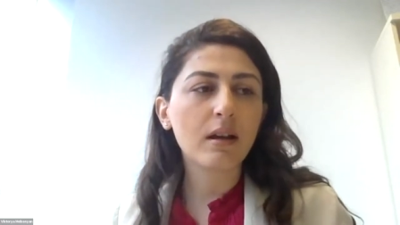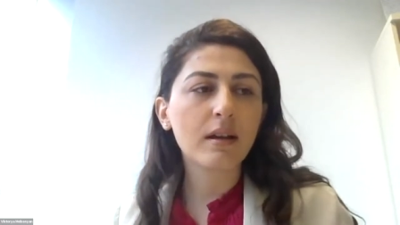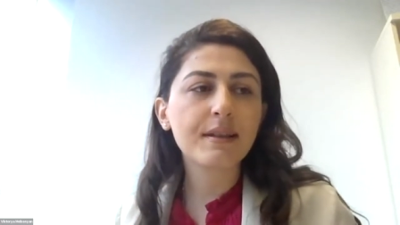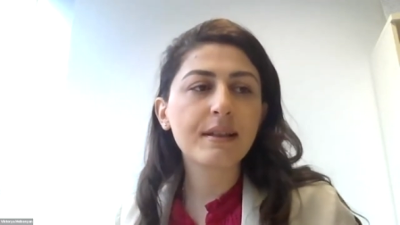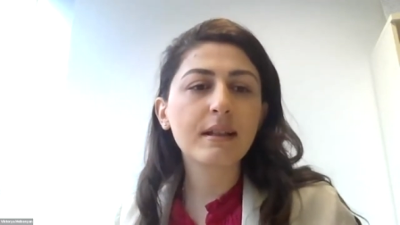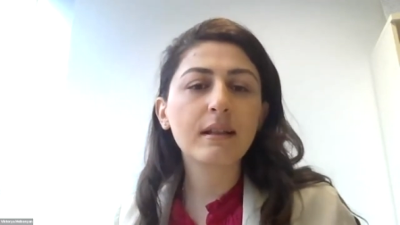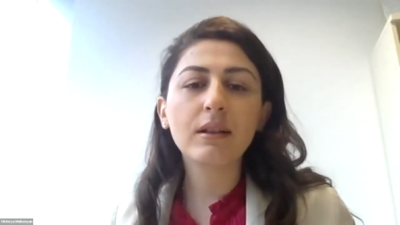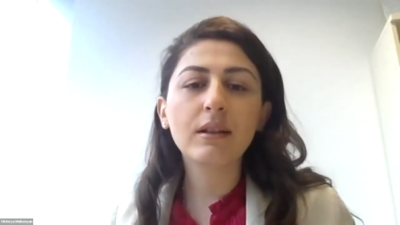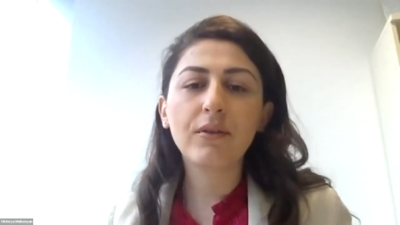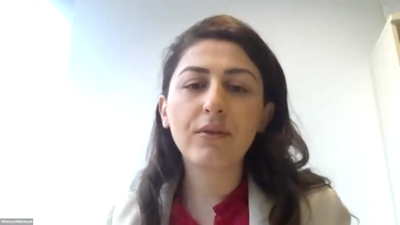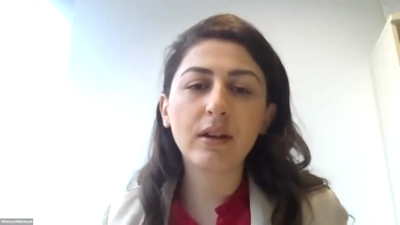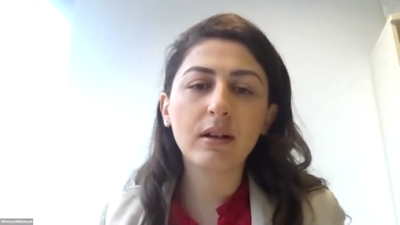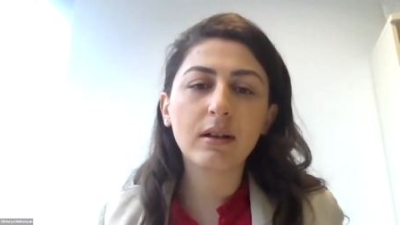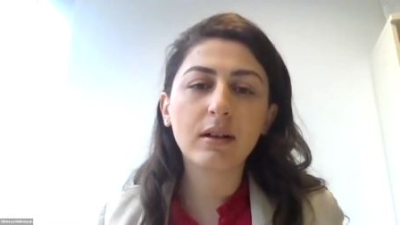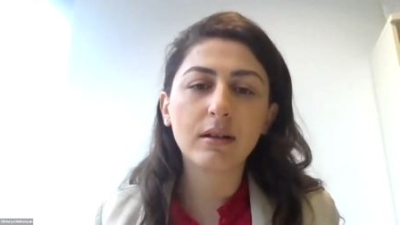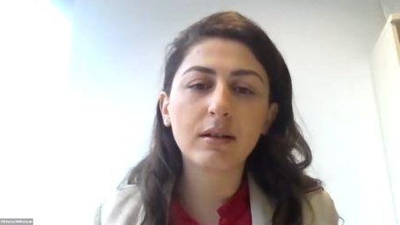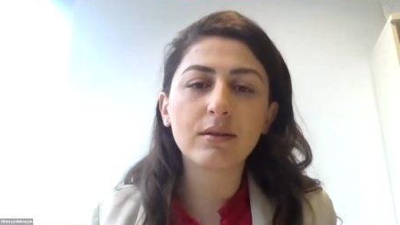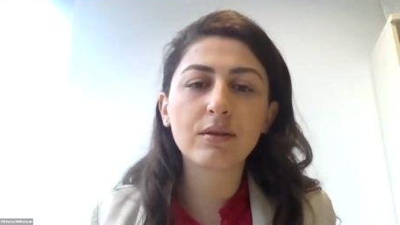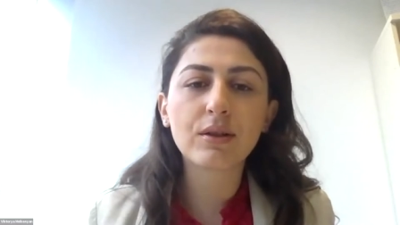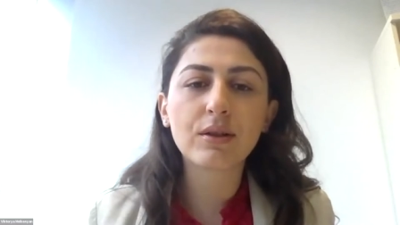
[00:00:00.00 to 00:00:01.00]
uh,
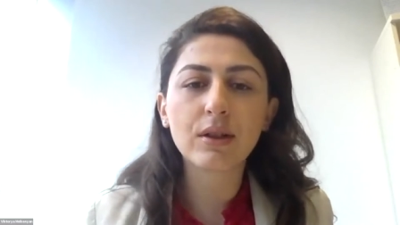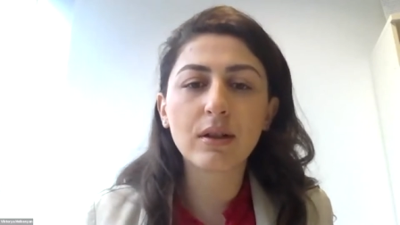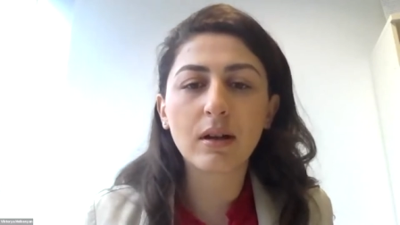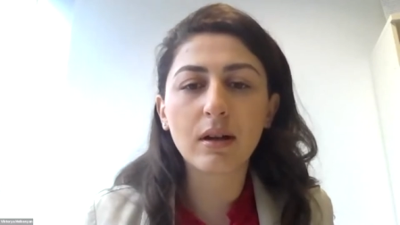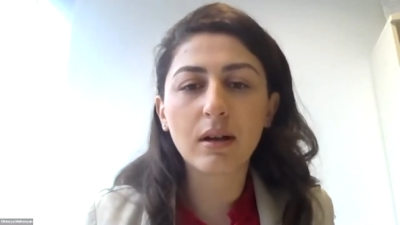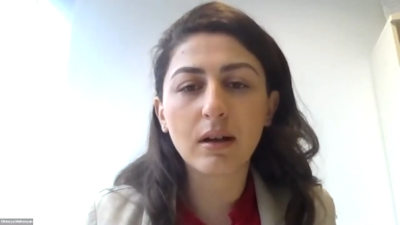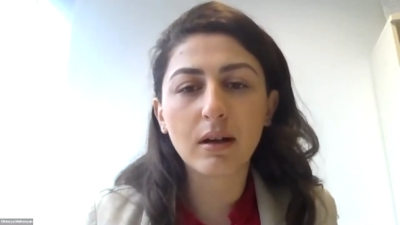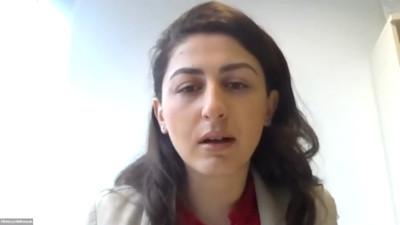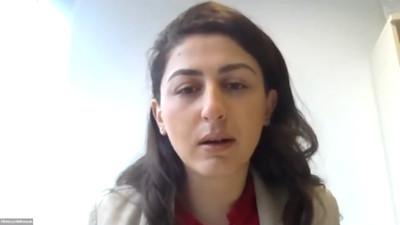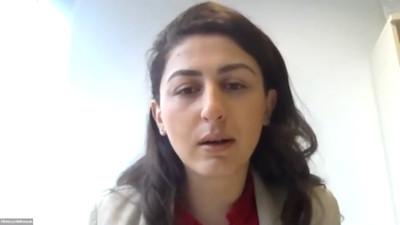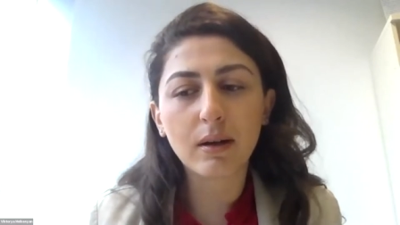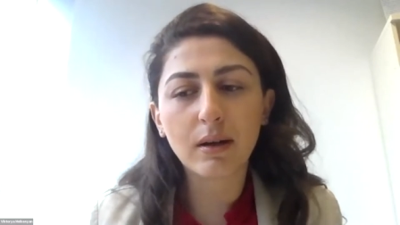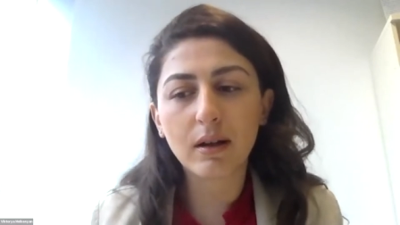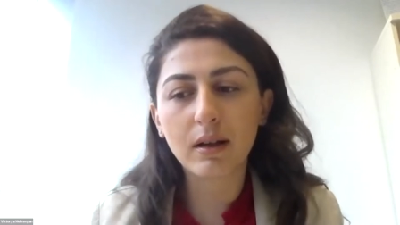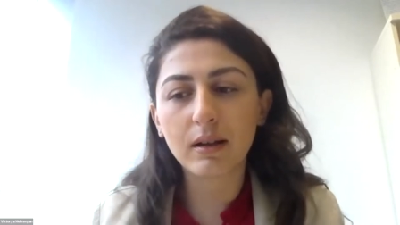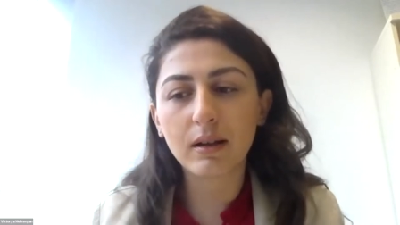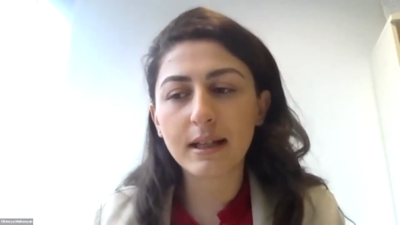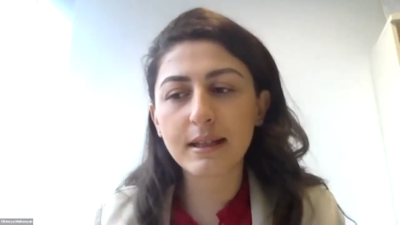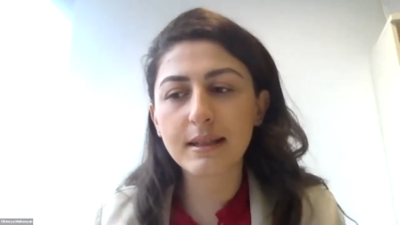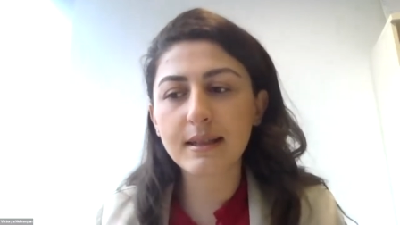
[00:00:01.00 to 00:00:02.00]
significant,
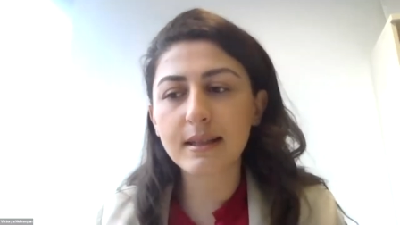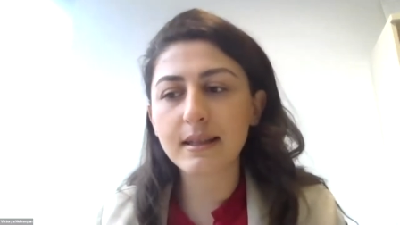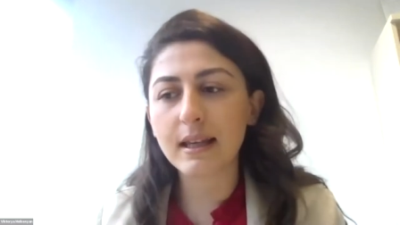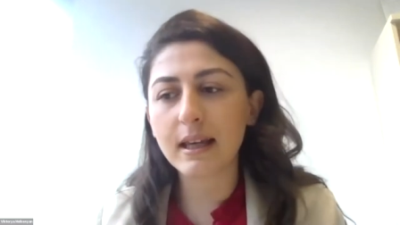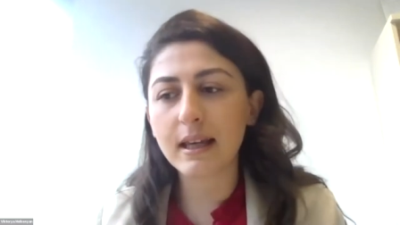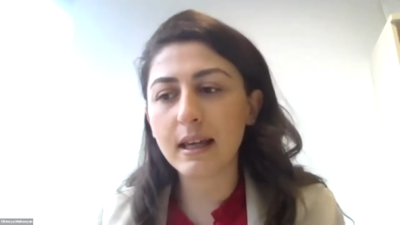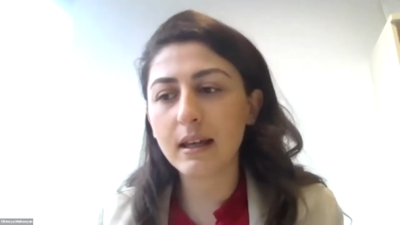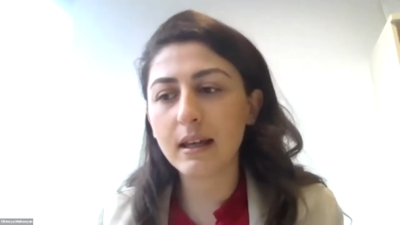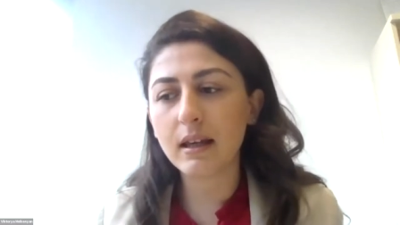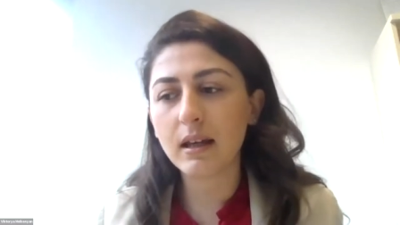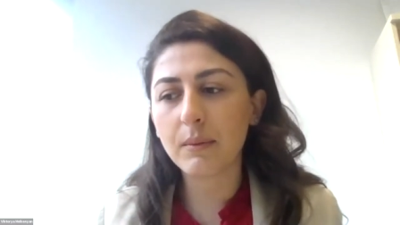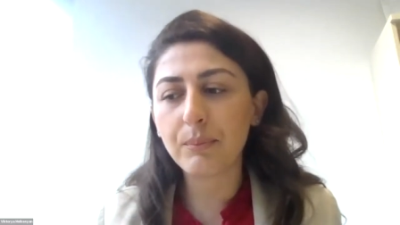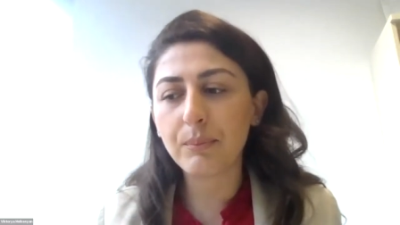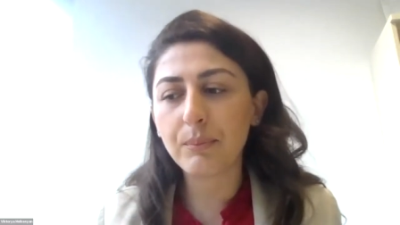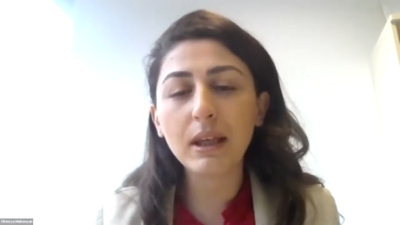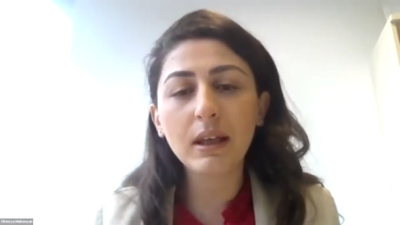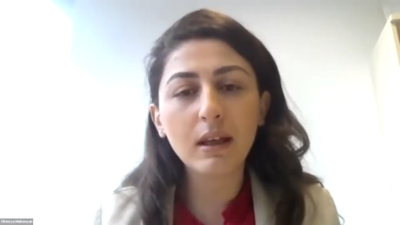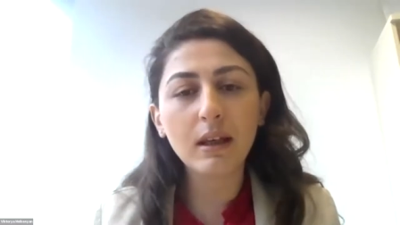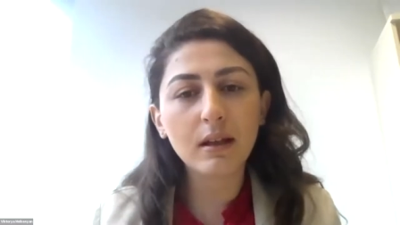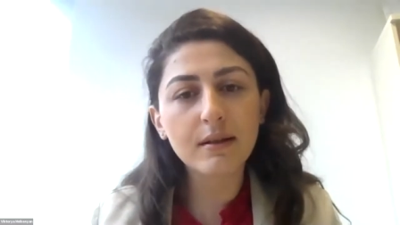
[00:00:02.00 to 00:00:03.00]
uh, let's say,
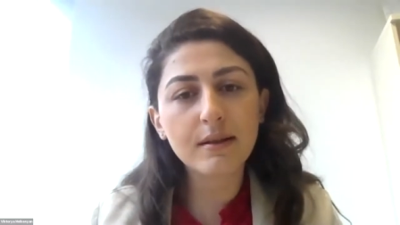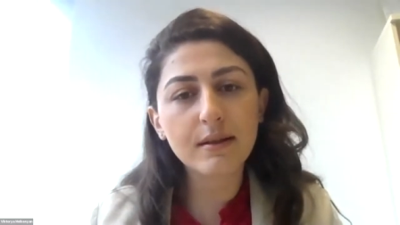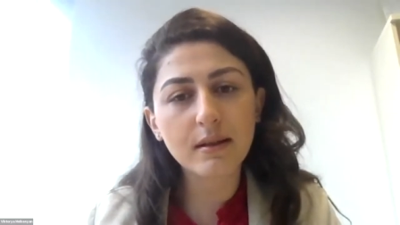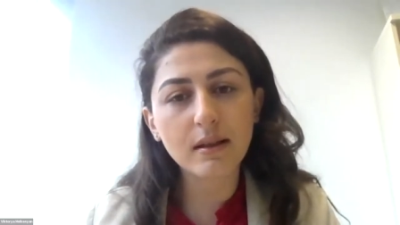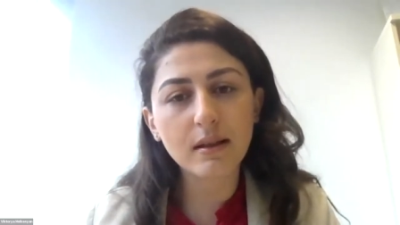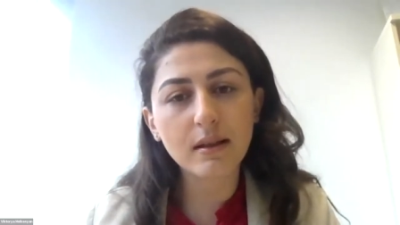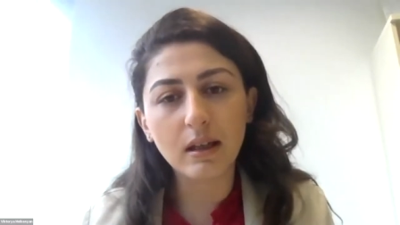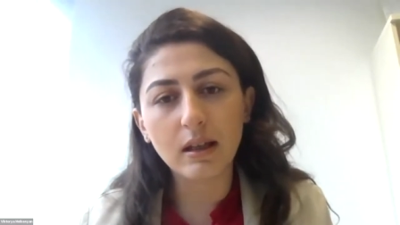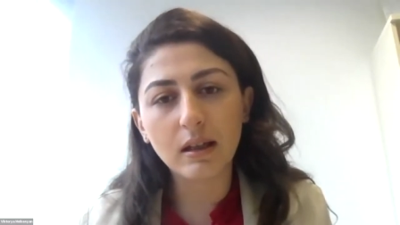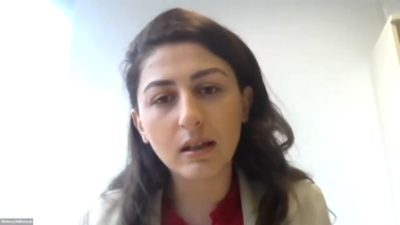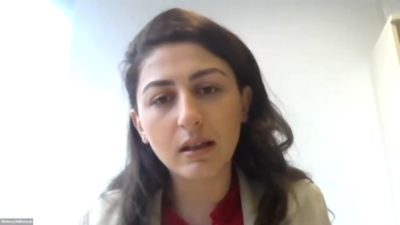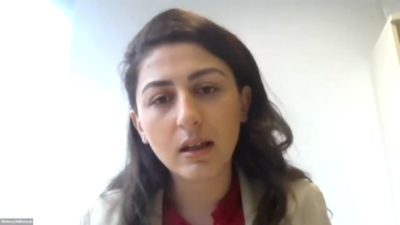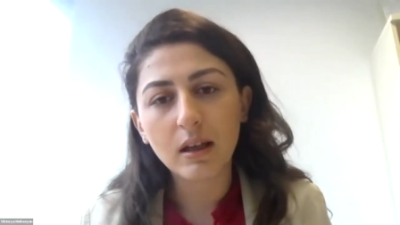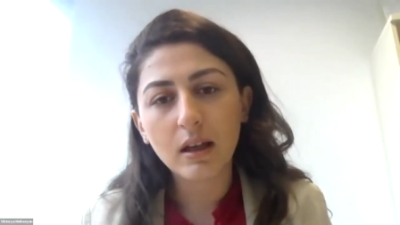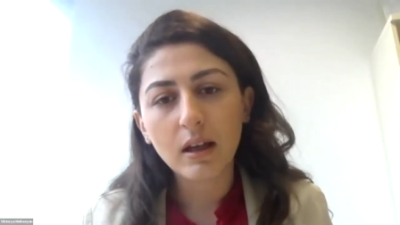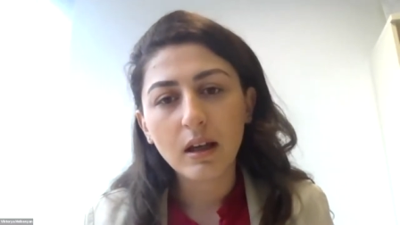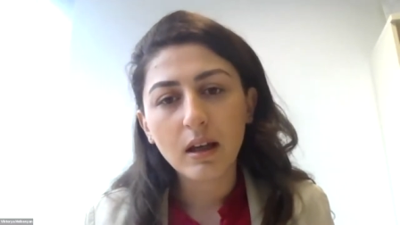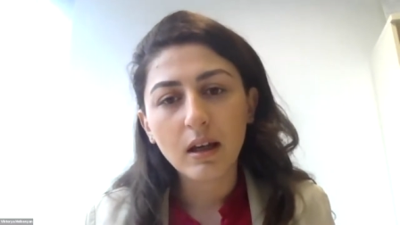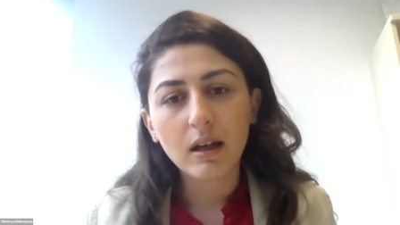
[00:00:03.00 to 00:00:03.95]
peaks in